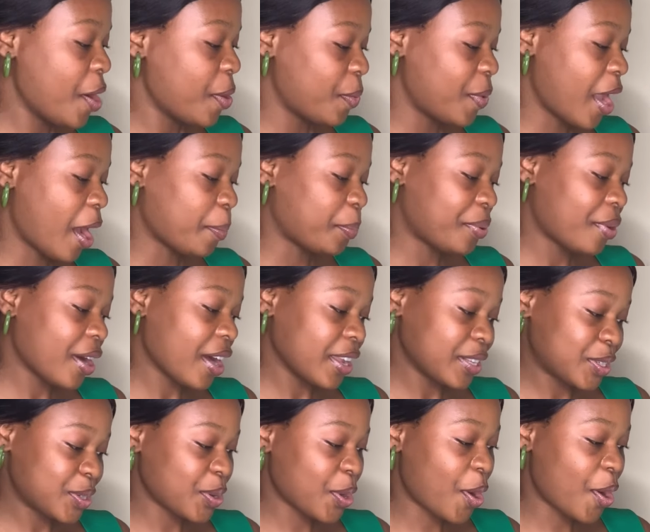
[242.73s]
We are proud
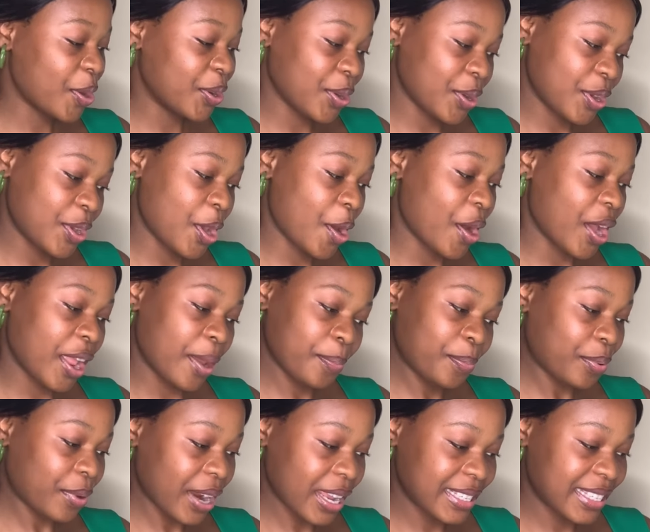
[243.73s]
to honor your
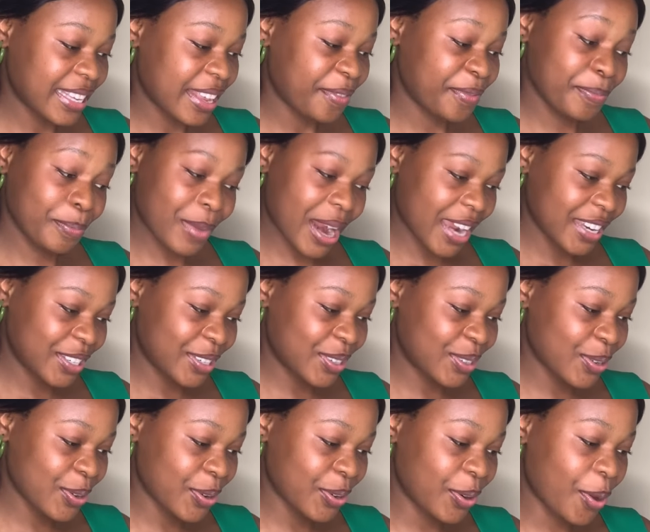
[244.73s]
impressive
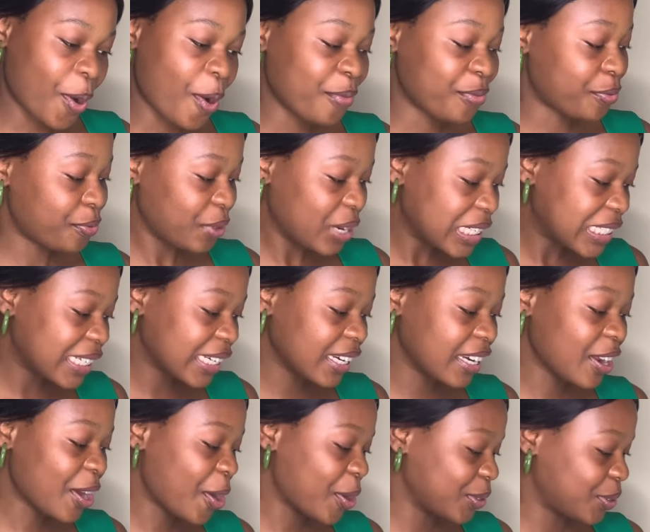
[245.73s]
milestone of
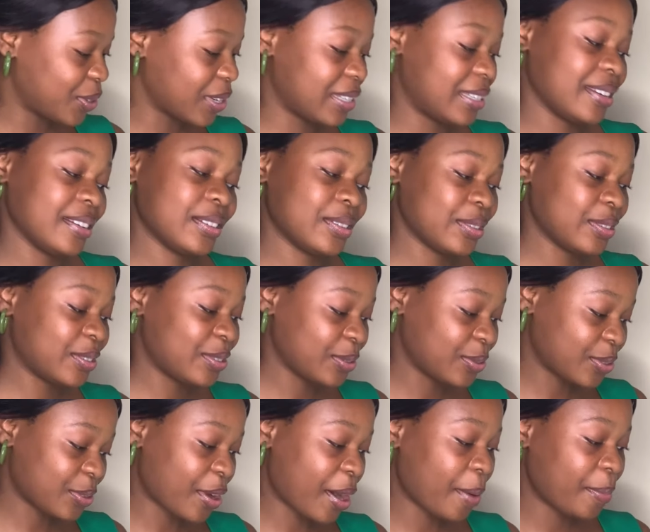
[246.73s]
reaching 100,000
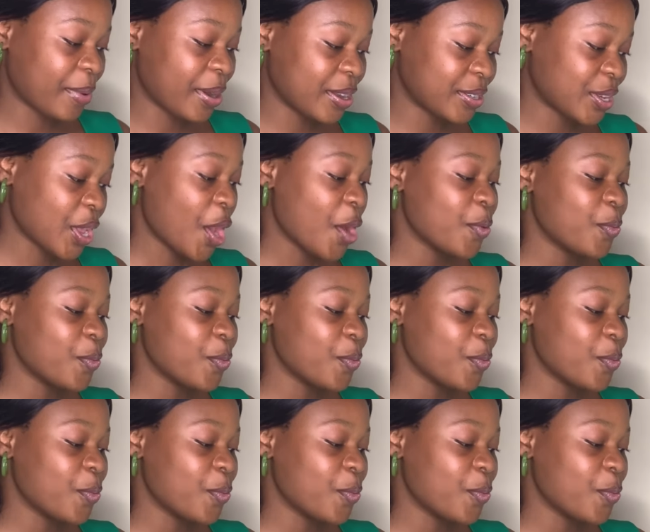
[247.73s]
subscribers